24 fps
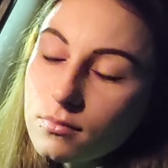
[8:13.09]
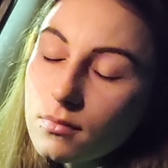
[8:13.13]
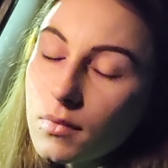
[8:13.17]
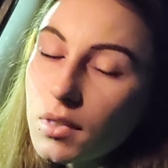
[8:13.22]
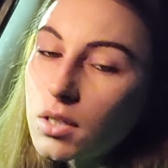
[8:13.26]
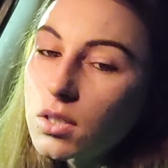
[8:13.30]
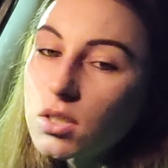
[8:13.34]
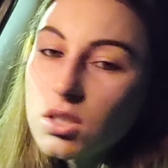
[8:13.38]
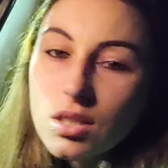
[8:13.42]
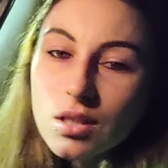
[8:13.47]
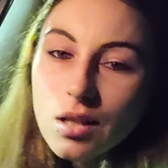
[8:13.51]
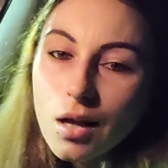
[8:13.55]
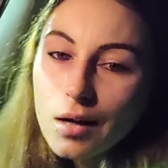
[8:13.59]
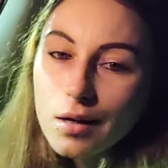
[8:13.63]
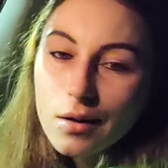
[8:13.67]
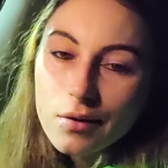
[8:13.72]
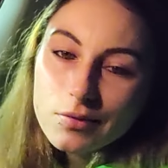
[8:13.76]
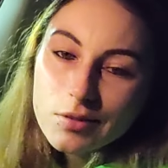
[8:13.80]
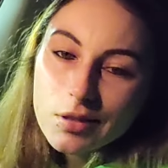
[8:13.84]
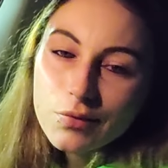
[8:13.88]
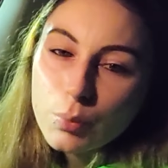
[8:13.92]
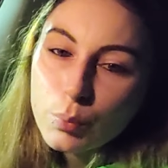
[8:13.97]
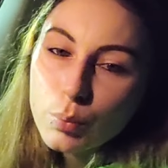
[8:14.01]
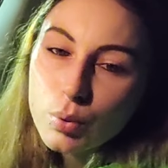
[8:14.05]
There's a lot of
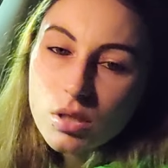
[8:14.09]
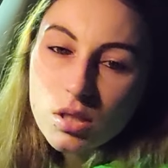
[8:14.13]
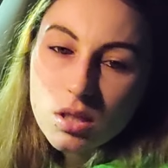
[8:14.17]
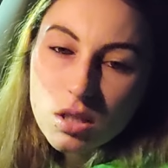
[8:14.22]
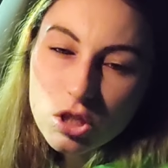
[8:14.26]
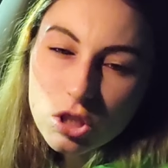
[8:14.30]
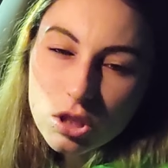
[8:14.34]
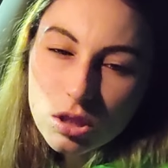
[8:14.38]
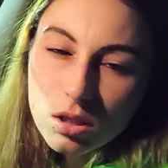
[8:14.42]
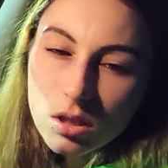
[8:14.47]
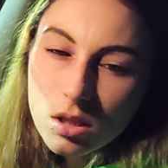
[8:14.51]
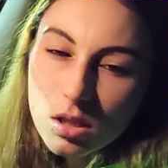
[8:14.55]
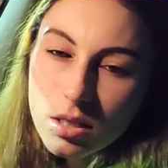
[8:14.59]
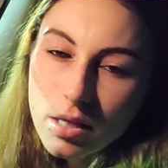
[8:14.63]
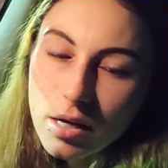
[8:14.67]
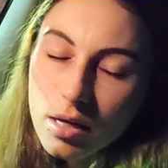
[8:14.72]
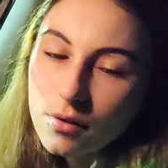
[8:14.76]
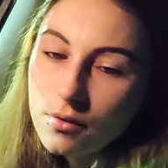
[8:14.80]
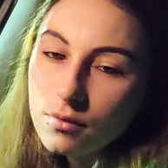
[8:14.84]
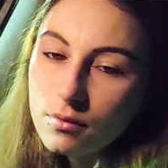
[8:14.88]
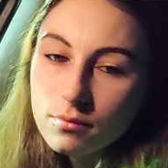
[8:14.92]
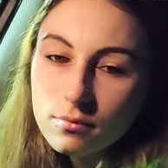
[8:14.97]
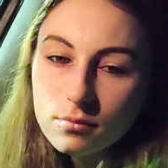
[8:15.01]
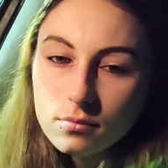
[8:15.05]
different positions that